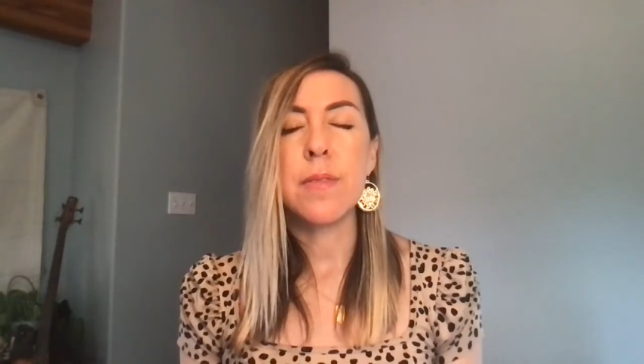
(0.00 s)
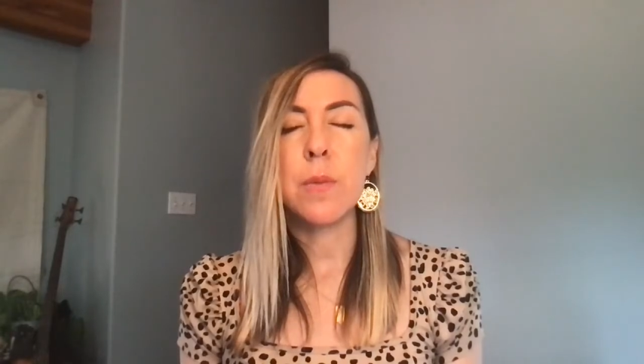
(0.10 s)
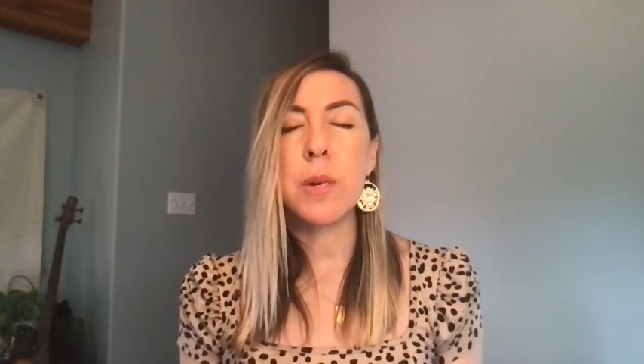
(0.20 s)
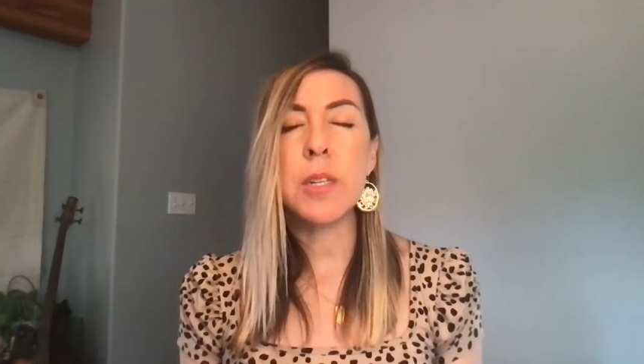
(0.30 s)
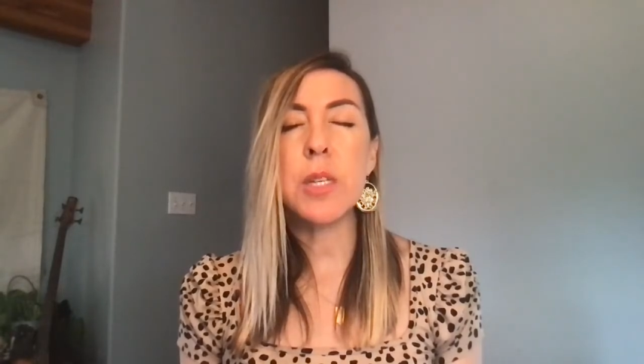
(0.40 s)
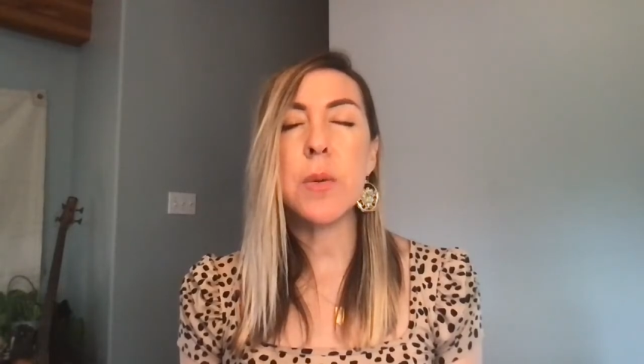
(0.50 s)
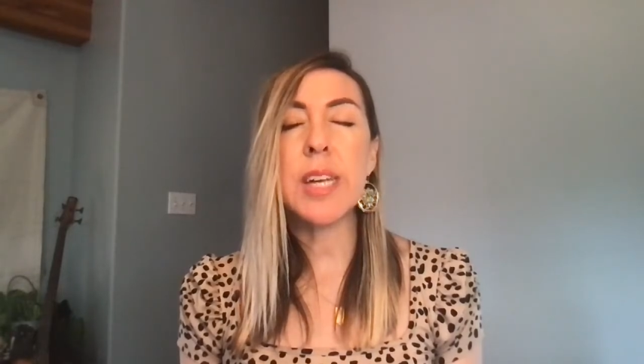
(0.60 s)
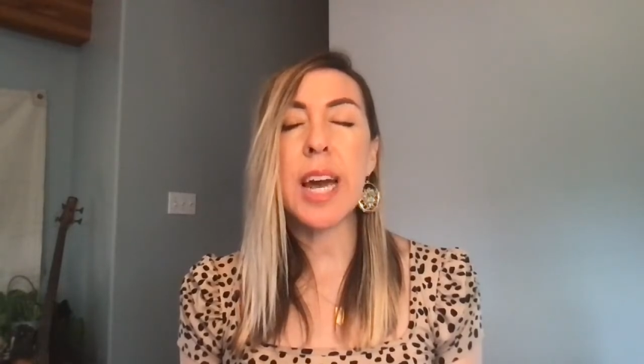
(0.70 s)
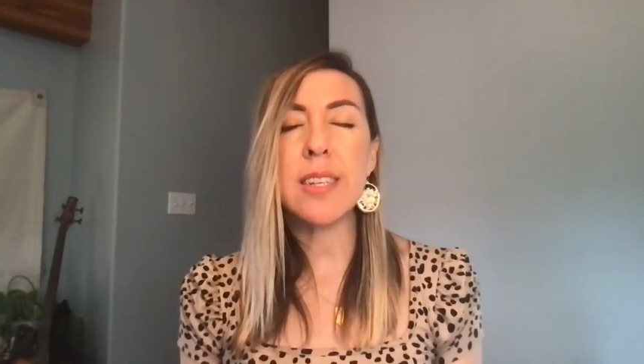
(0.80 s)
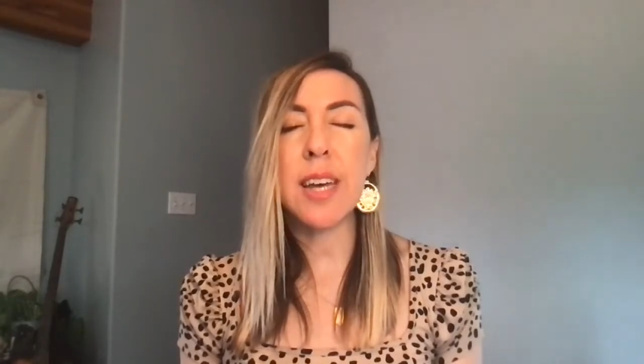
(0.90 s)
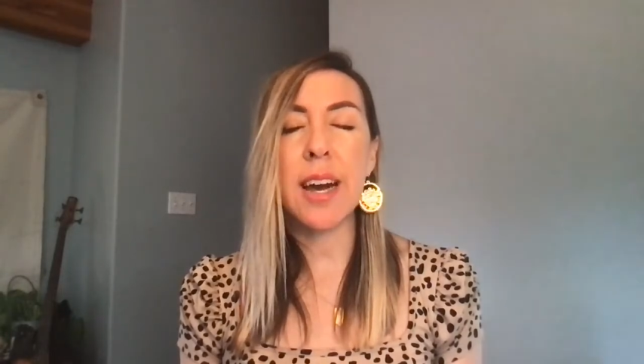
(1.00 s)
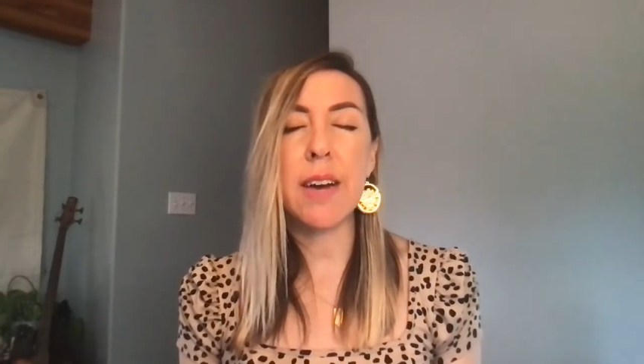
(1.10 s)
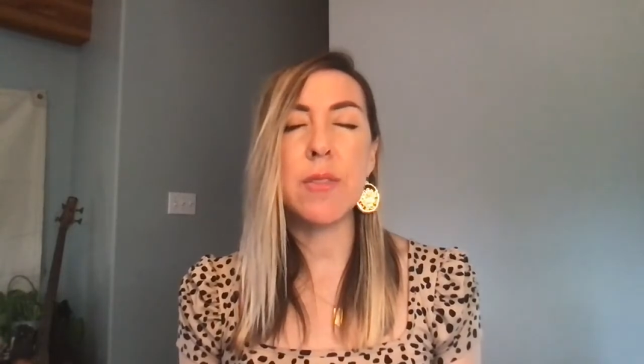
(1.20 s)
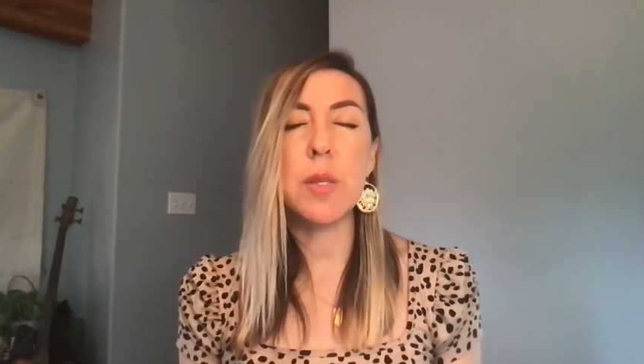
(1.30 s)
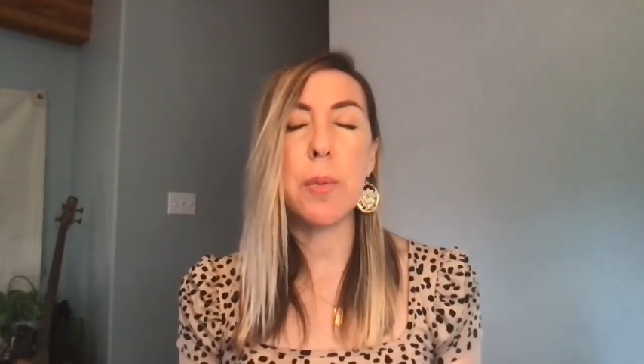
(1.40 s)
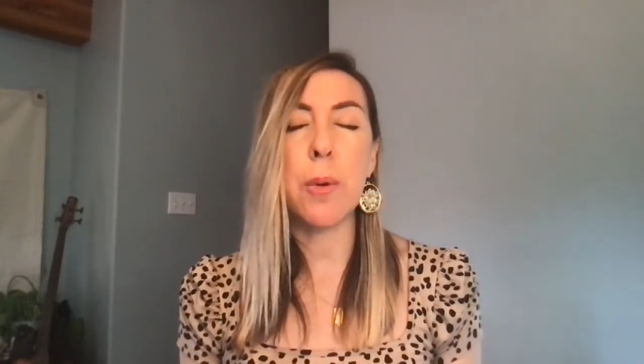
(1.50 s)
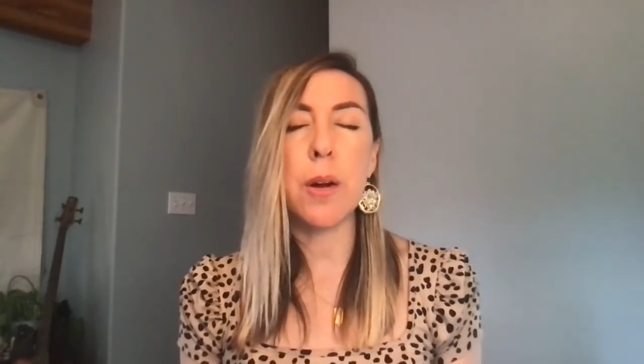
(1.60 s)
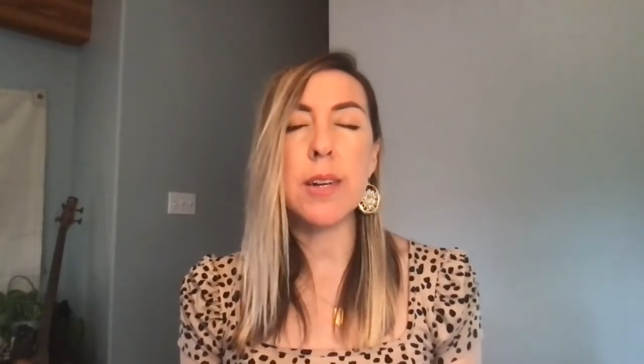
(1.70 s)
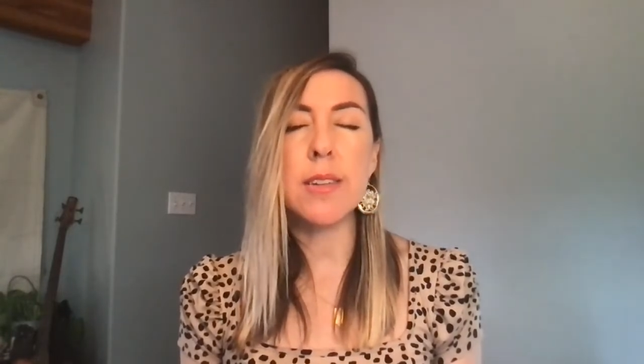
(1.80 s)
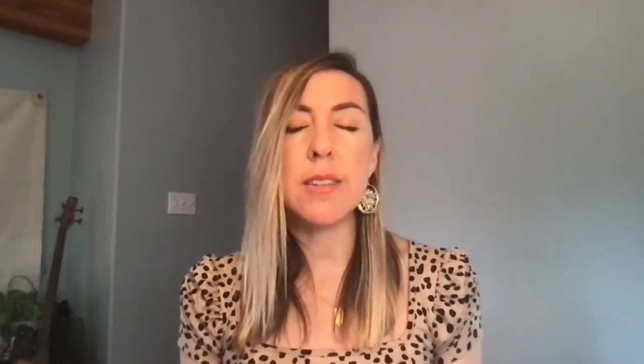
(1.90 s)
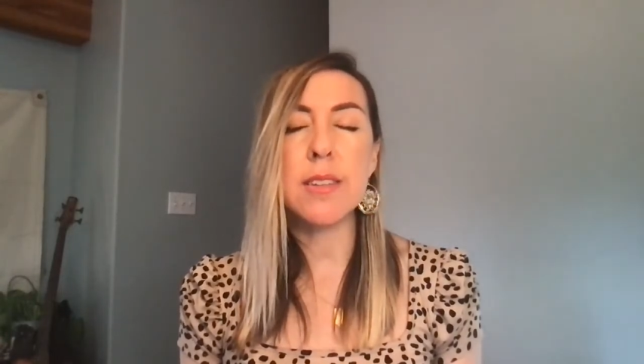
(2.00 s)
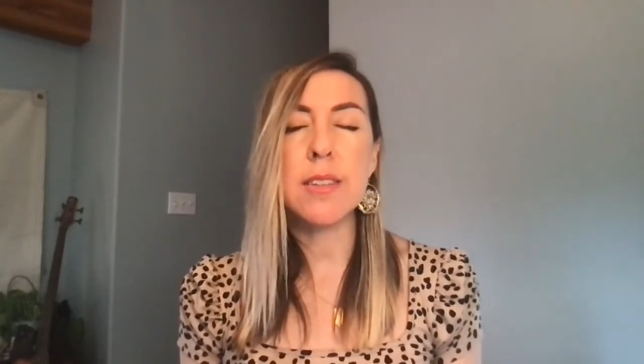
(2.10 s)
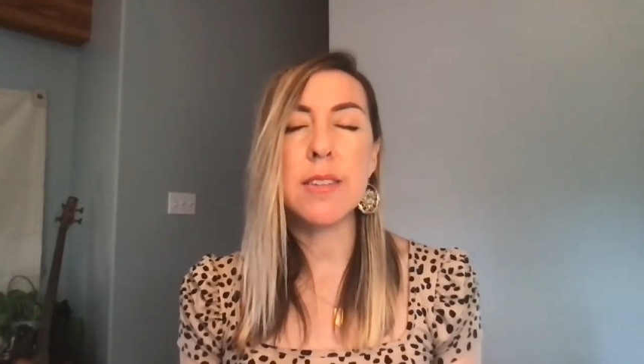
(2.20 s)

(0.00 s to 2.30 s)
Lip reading: Where do you get to have support?